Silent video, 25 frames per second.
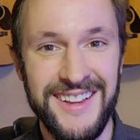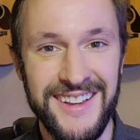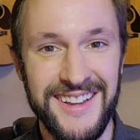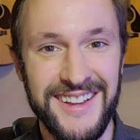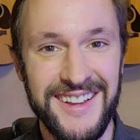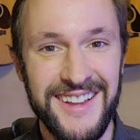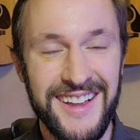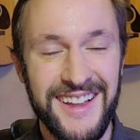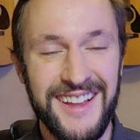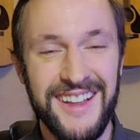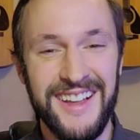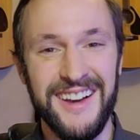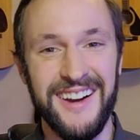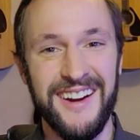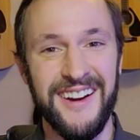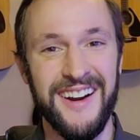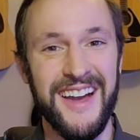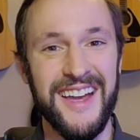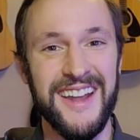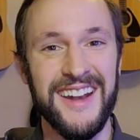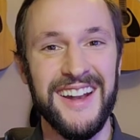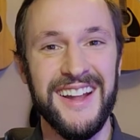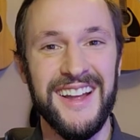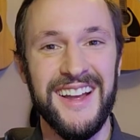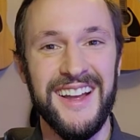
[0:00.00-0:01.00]
All
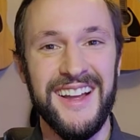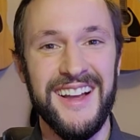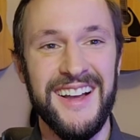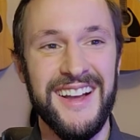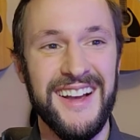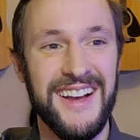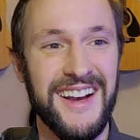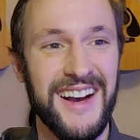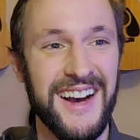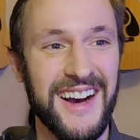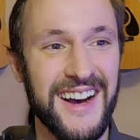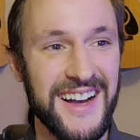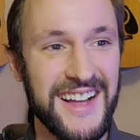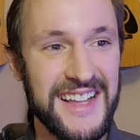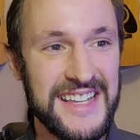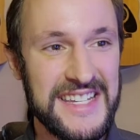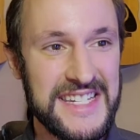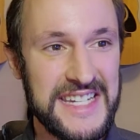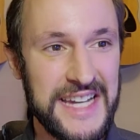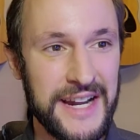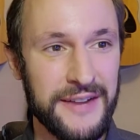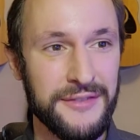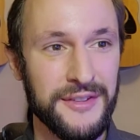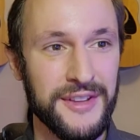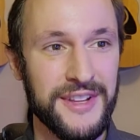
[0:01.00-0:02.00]
right.
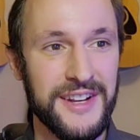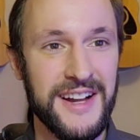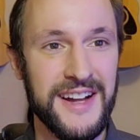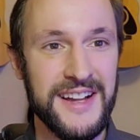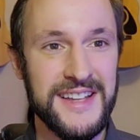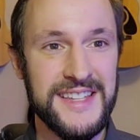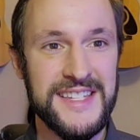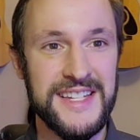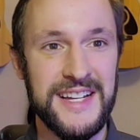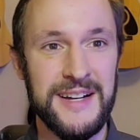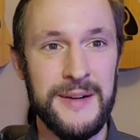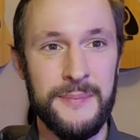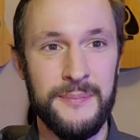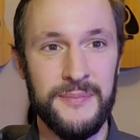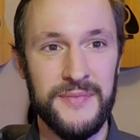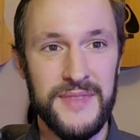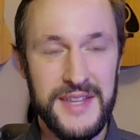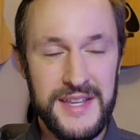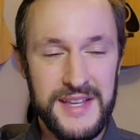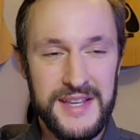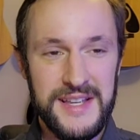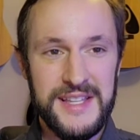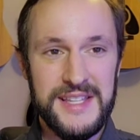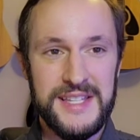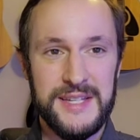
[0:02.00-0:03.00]
It's definitely not some
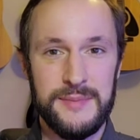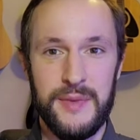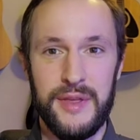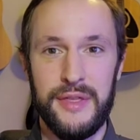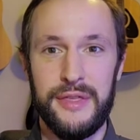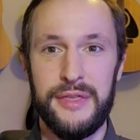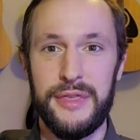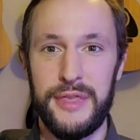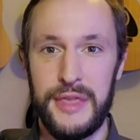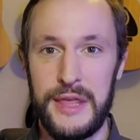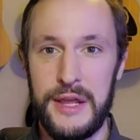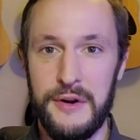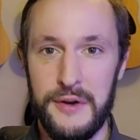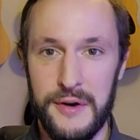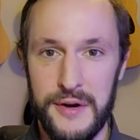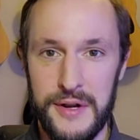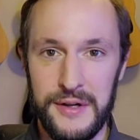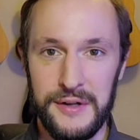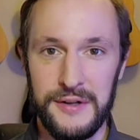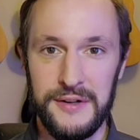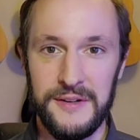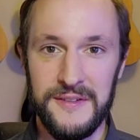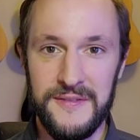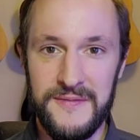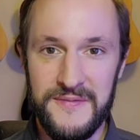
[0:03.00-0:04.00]

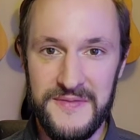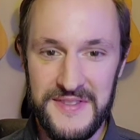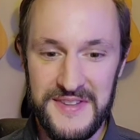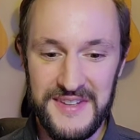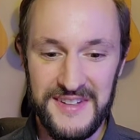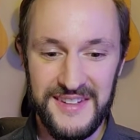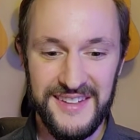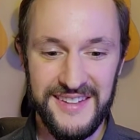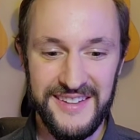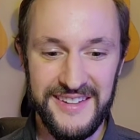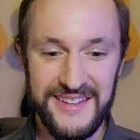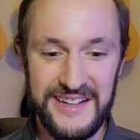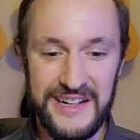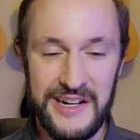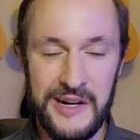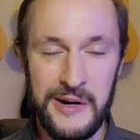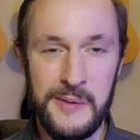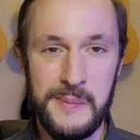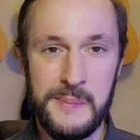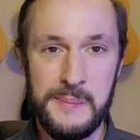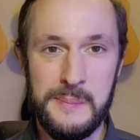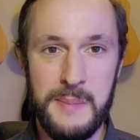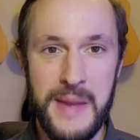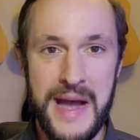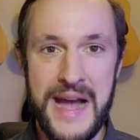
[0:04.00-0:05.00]
ethereal, you
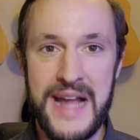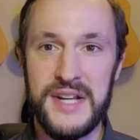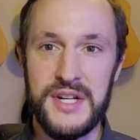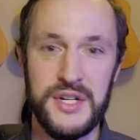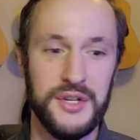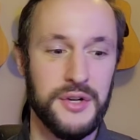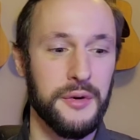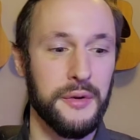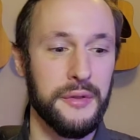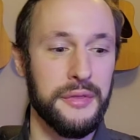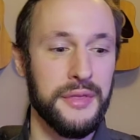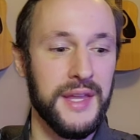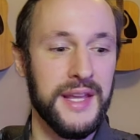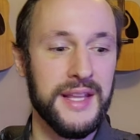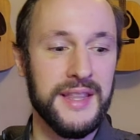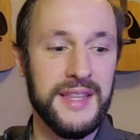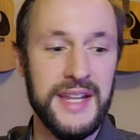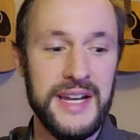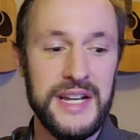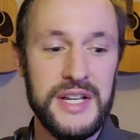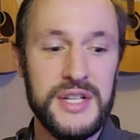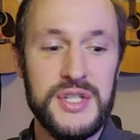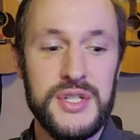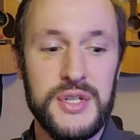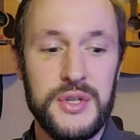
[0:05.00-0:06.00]
know, magical thing
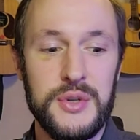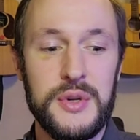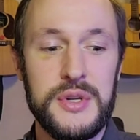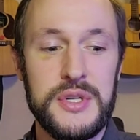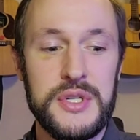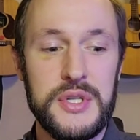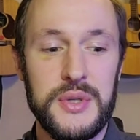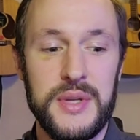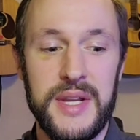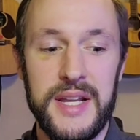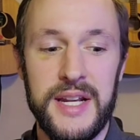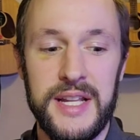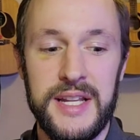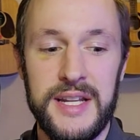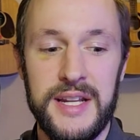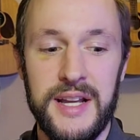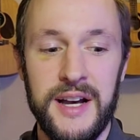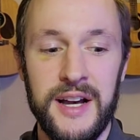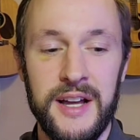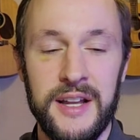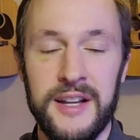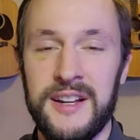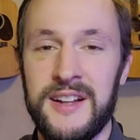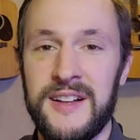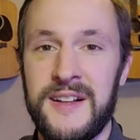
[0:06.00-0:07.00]
that as soon as you get it
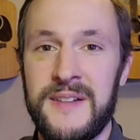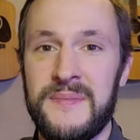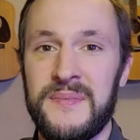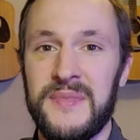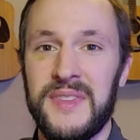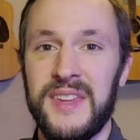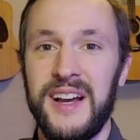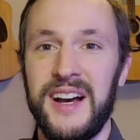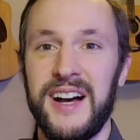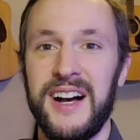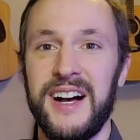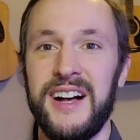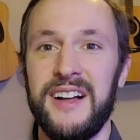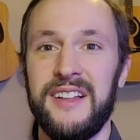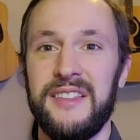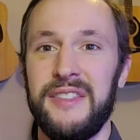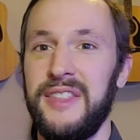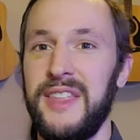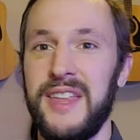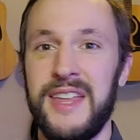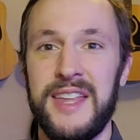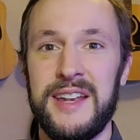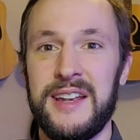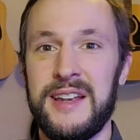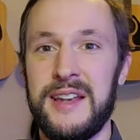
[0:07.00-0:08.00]
done,
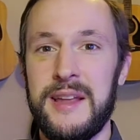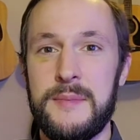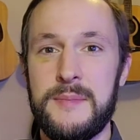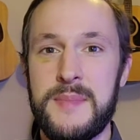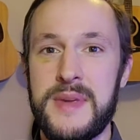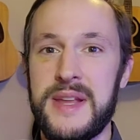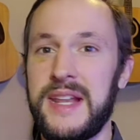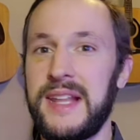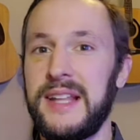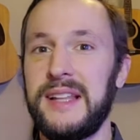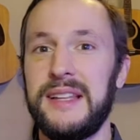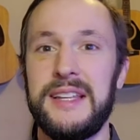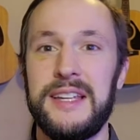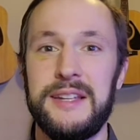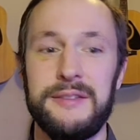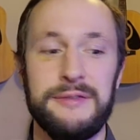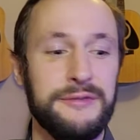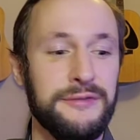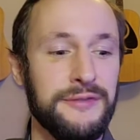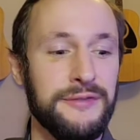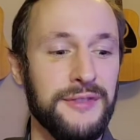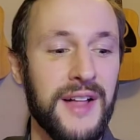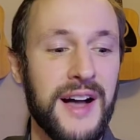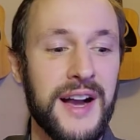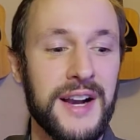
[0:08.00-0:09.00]
then immediately
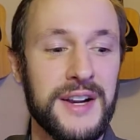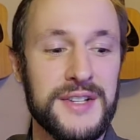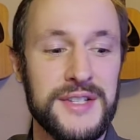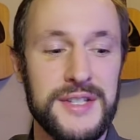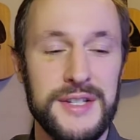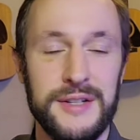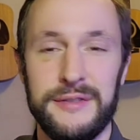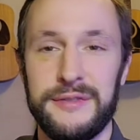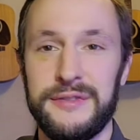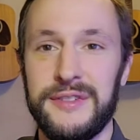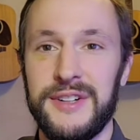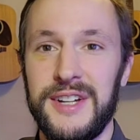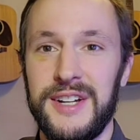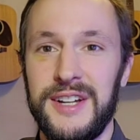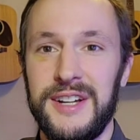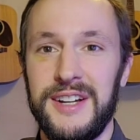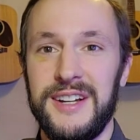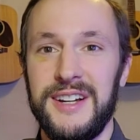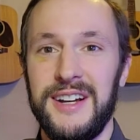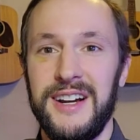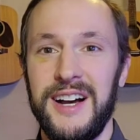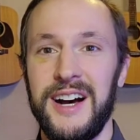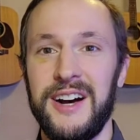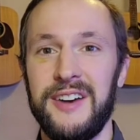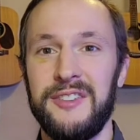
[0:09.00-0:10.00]
flocks
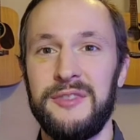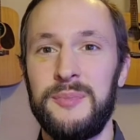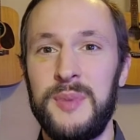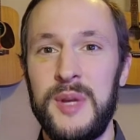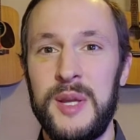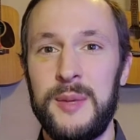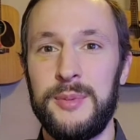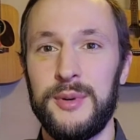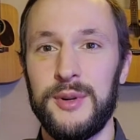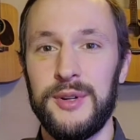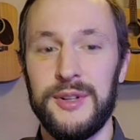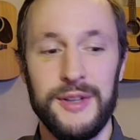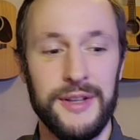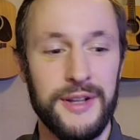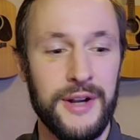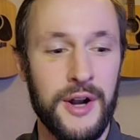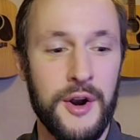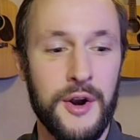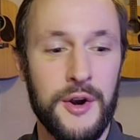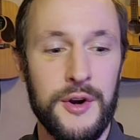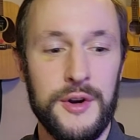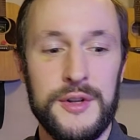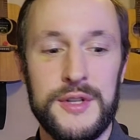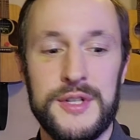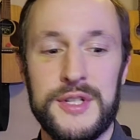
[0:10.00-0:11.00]
of people and
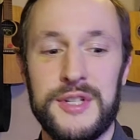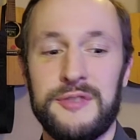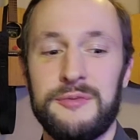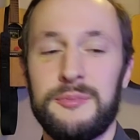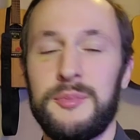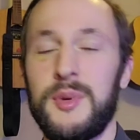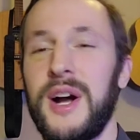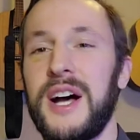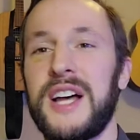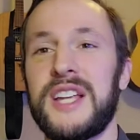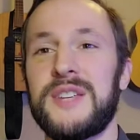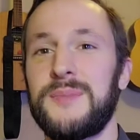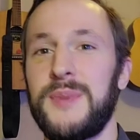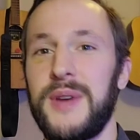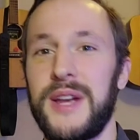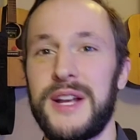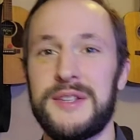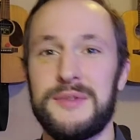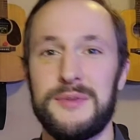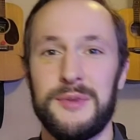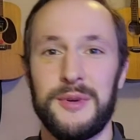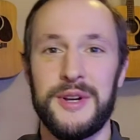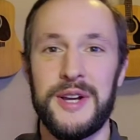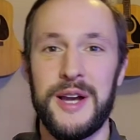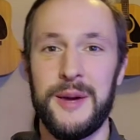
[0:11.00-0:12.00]
herds of
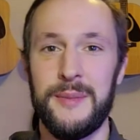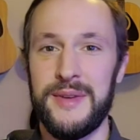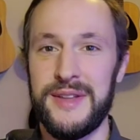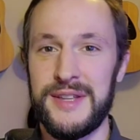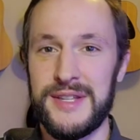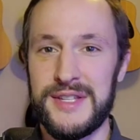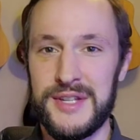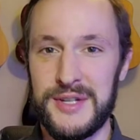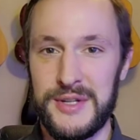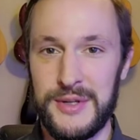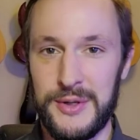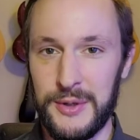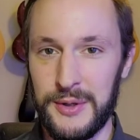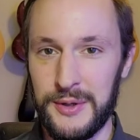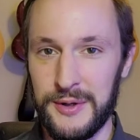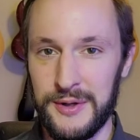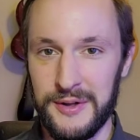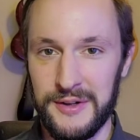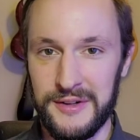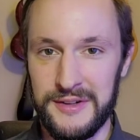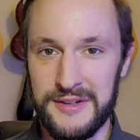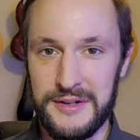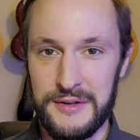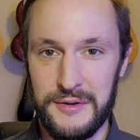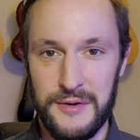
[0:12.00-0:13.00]
prospects will come into
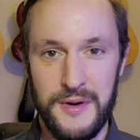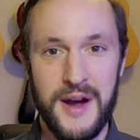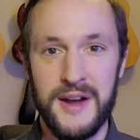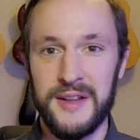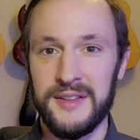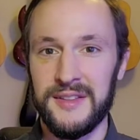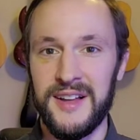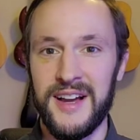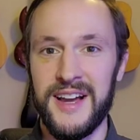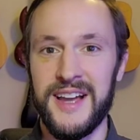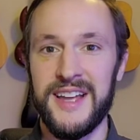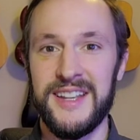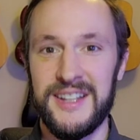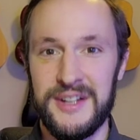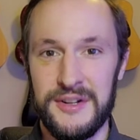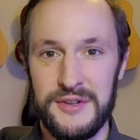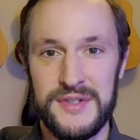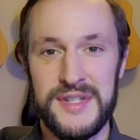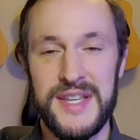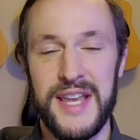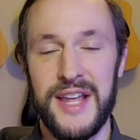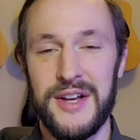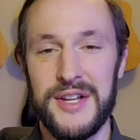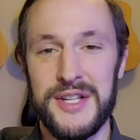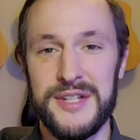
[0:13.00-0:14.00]
your online,
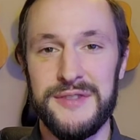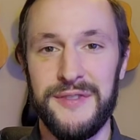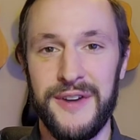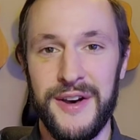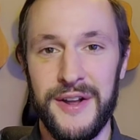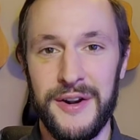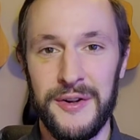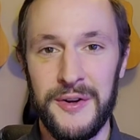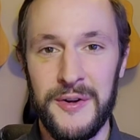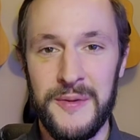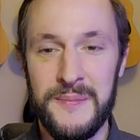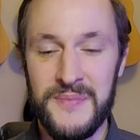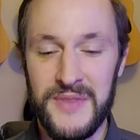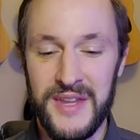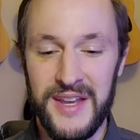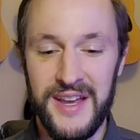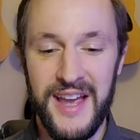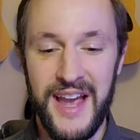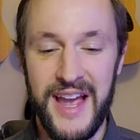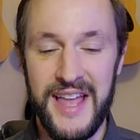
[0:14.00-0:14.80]
your sales funnel.